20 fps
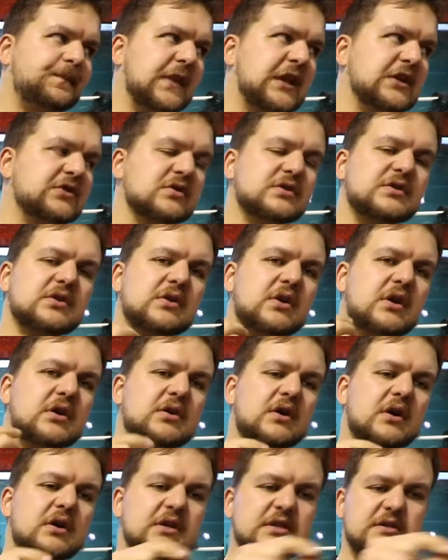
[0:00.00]
He's also
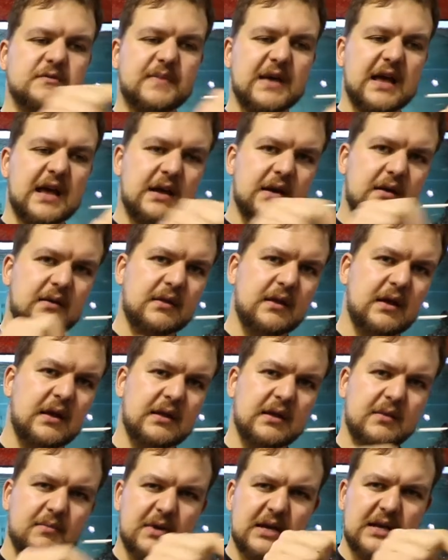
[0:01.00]
got on his back,
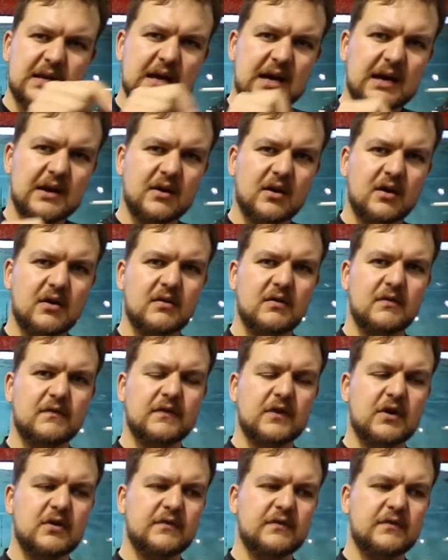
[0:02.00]
in the midline of